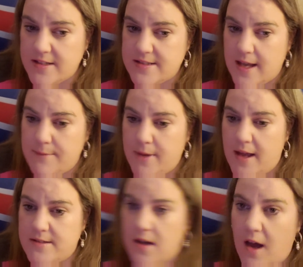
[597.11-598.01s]
same
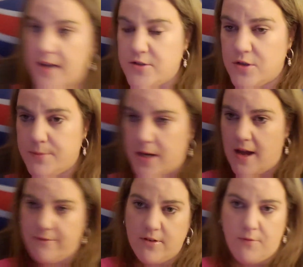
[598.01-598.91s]
as I do, but I
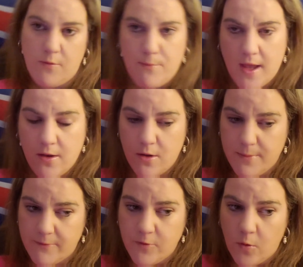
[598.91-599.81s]
have never met her
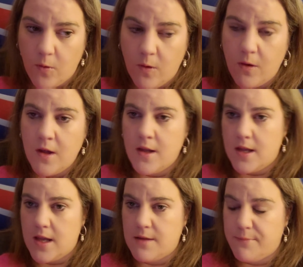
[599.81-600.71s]
before
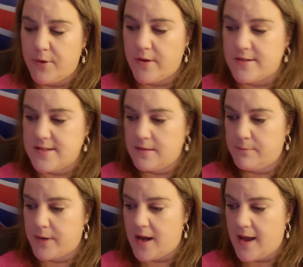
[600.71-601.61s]
in person, but I